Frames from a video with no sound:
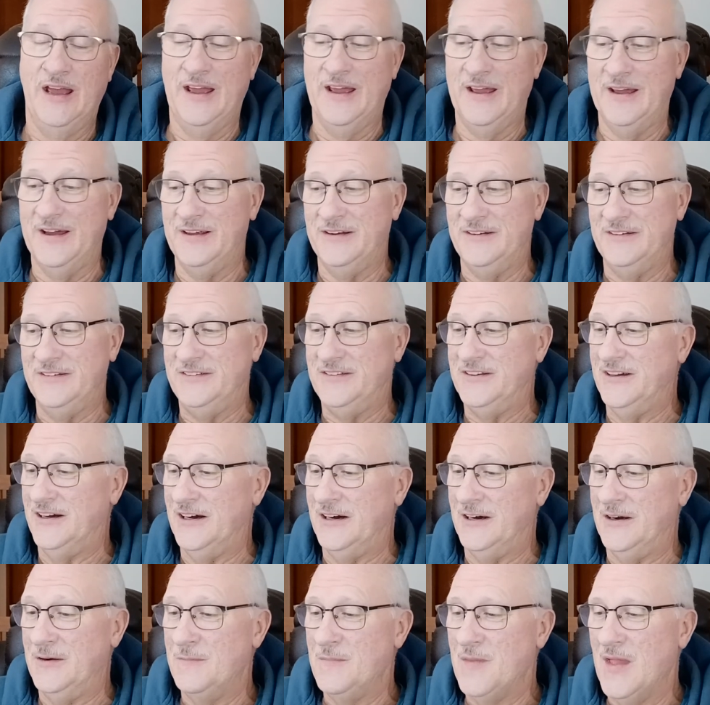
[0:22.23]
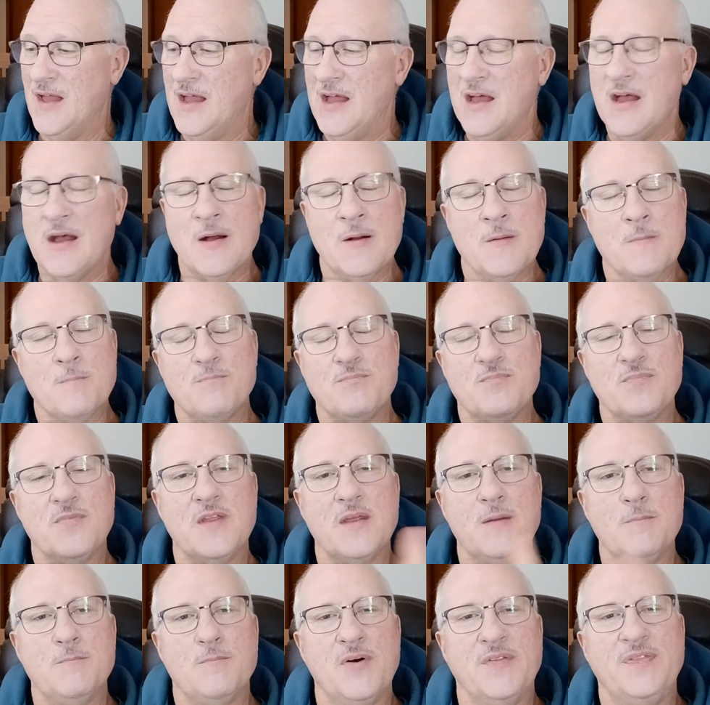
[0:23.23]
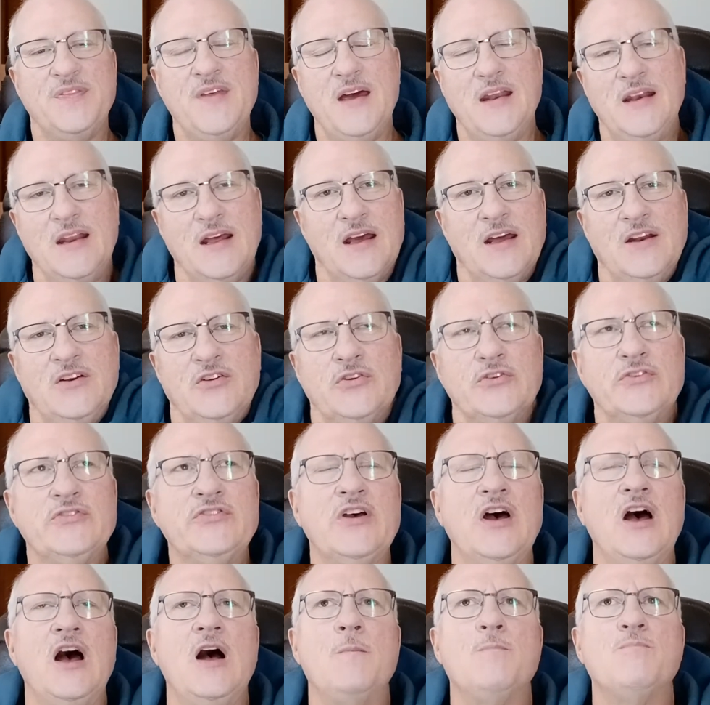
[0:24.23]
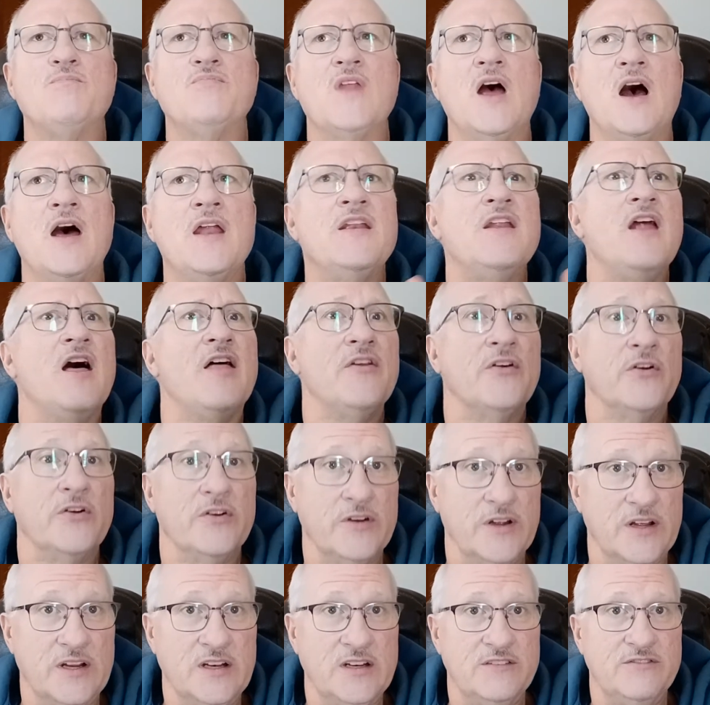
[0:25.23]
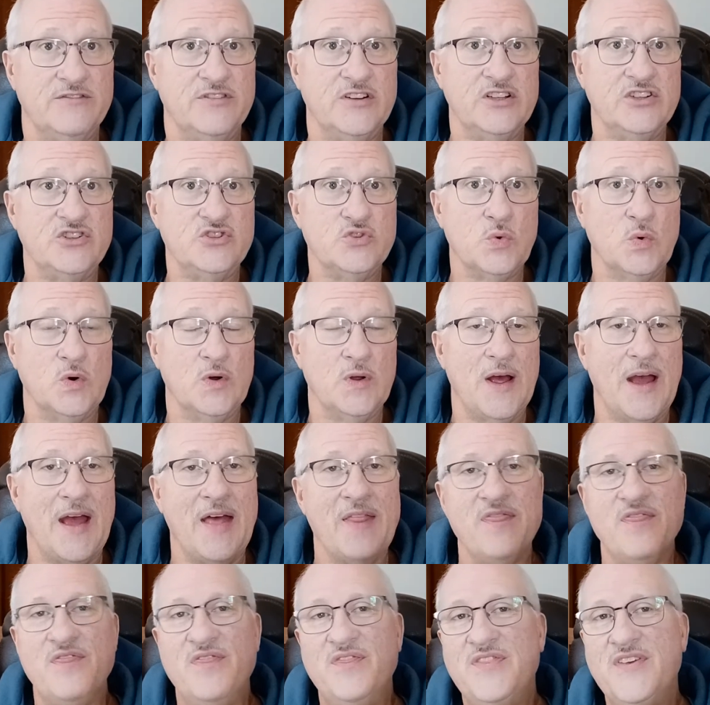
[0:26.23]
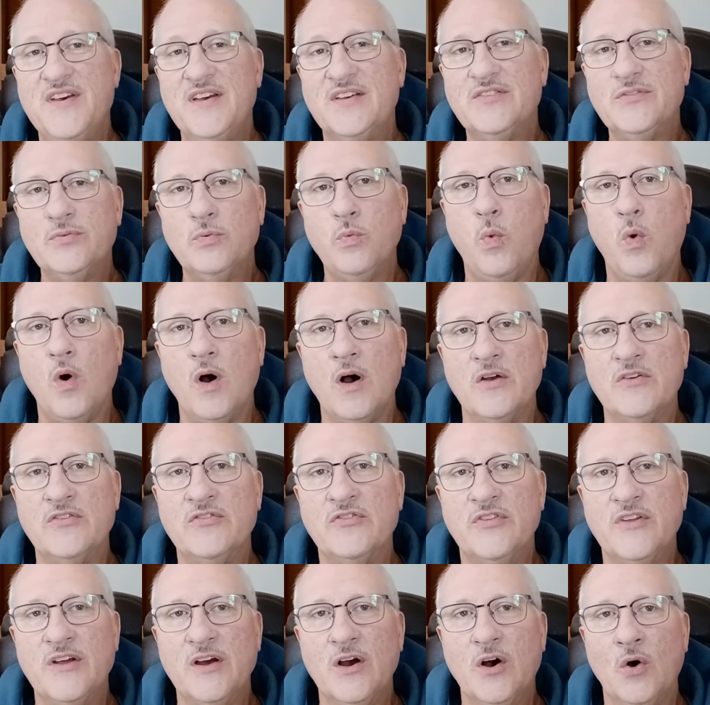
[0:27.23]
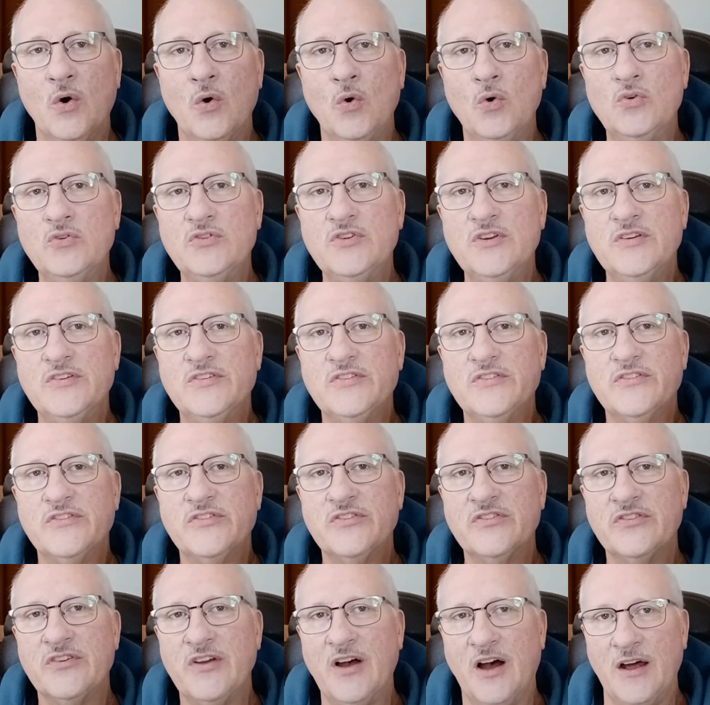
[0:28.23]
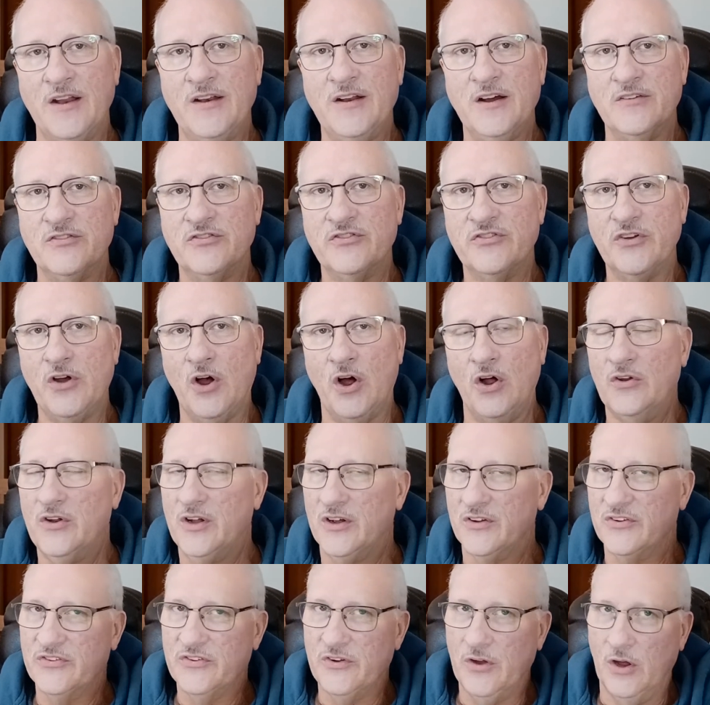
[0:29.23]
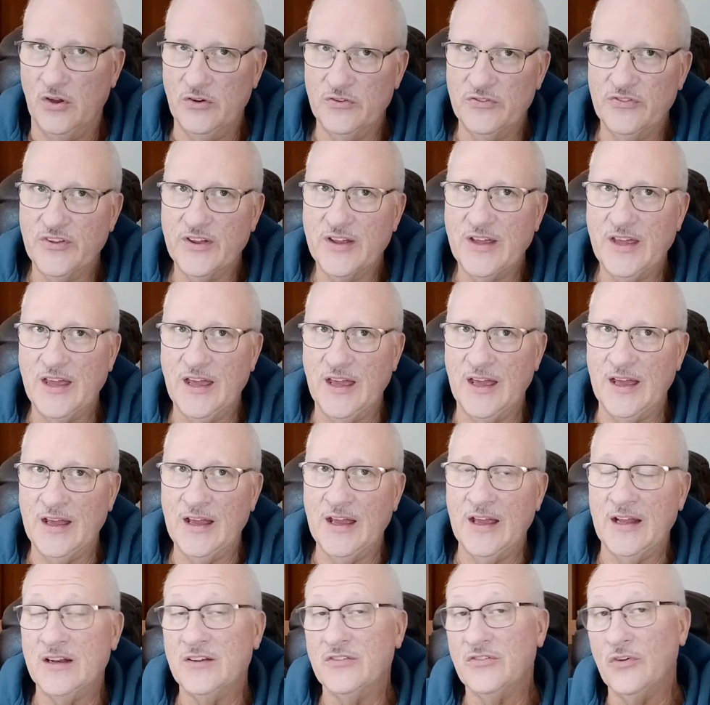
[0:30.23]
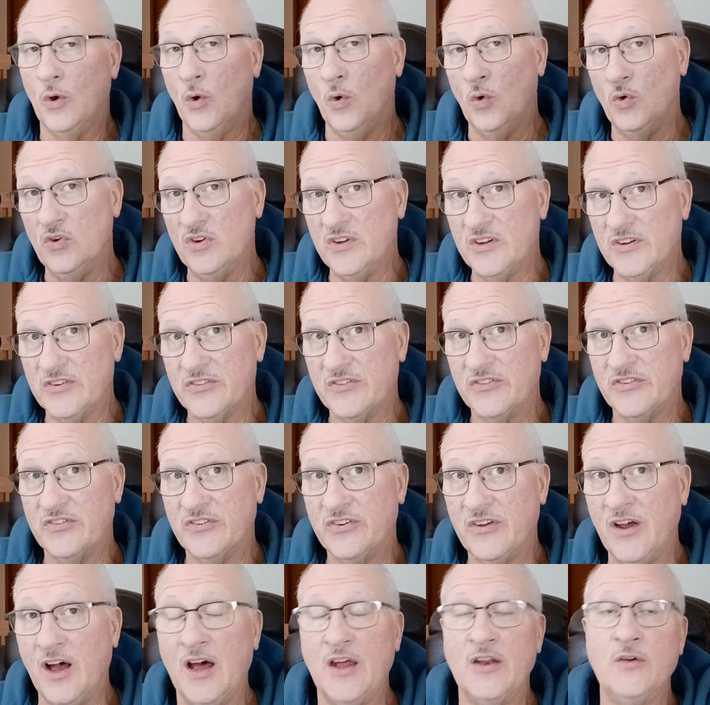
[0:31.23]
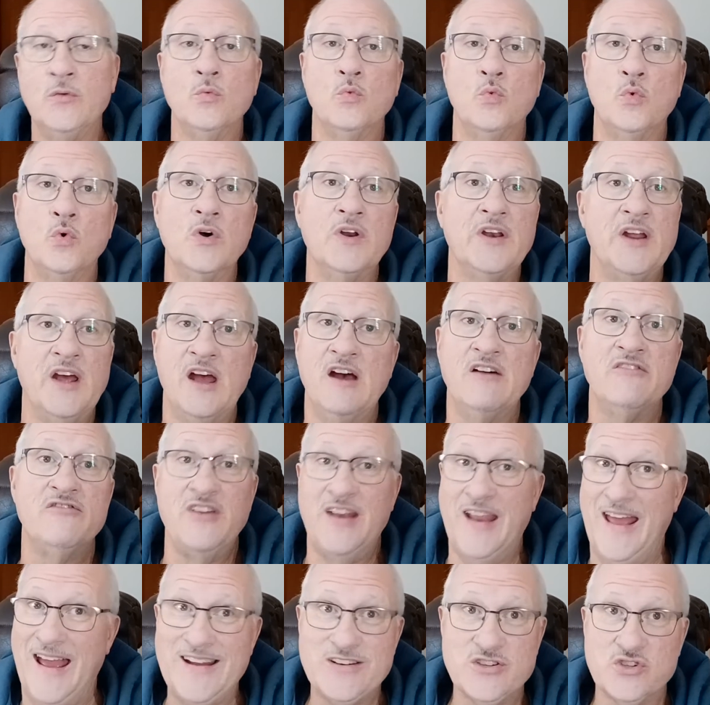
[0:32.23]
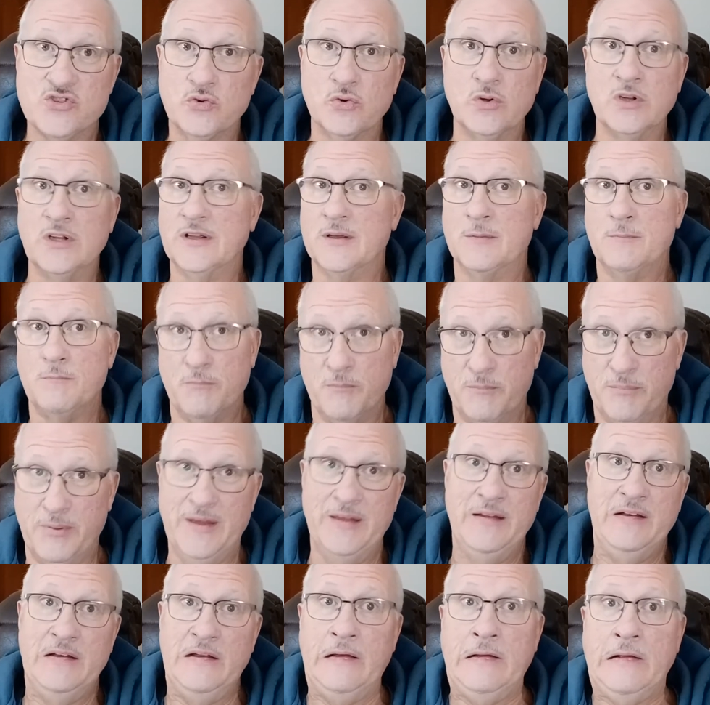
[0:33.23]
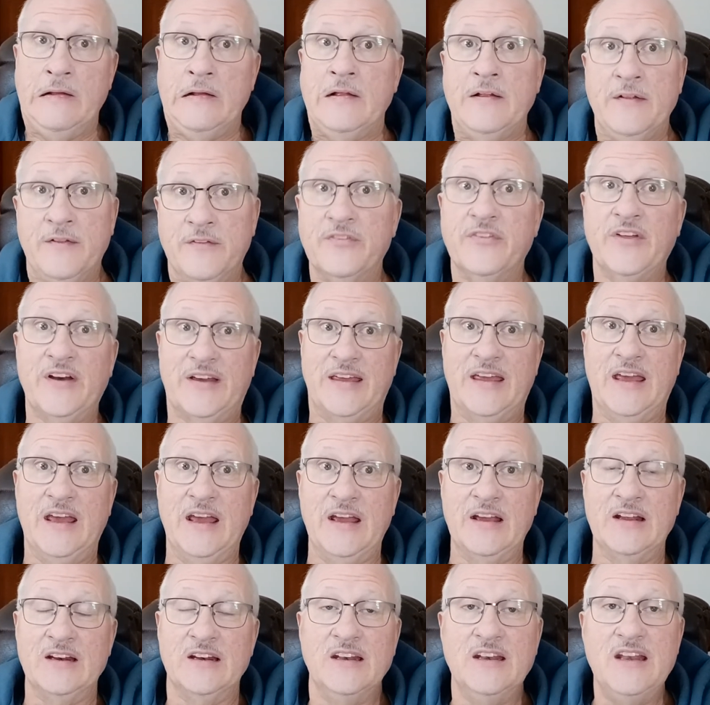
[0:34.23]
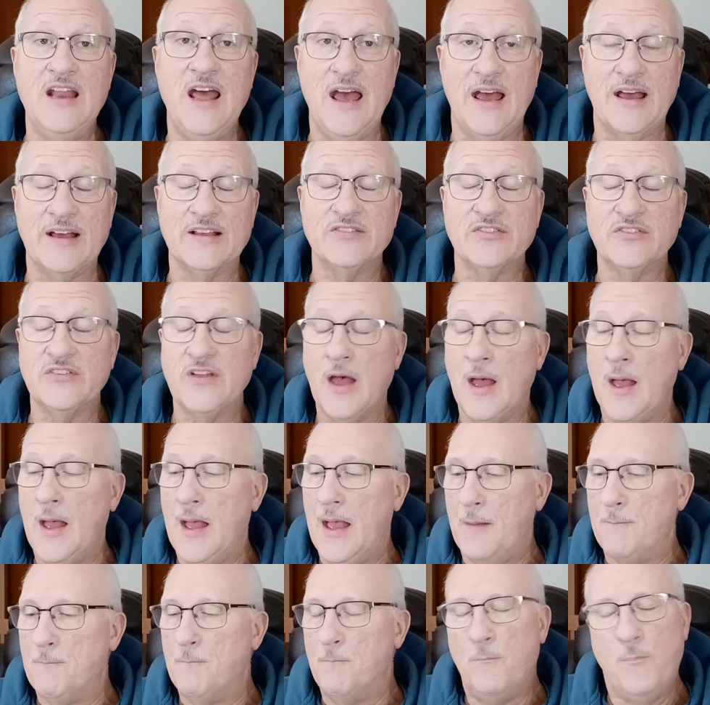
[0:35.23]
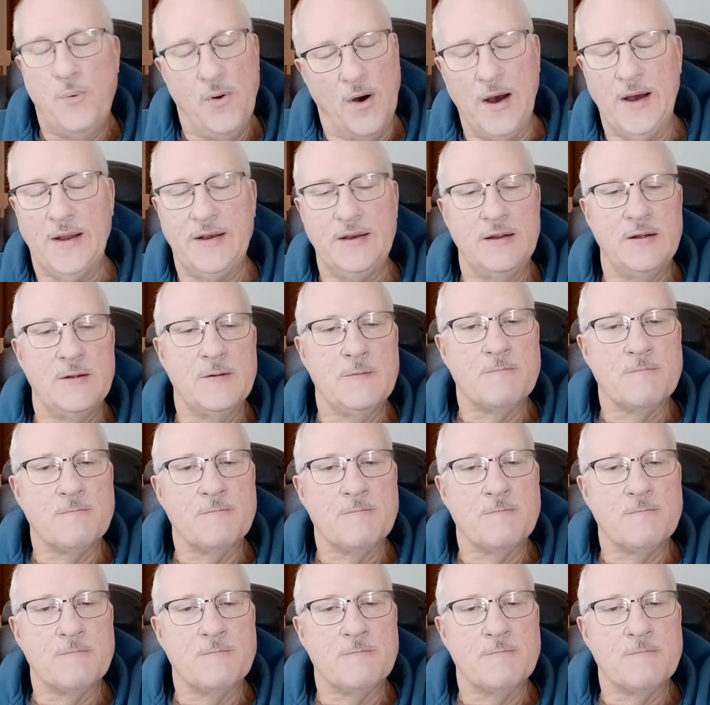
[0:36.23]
And but then enters another individual, and this was the oldest son of Saul. Now, Saul's the king, and his oldest son would have naturally been the king next, but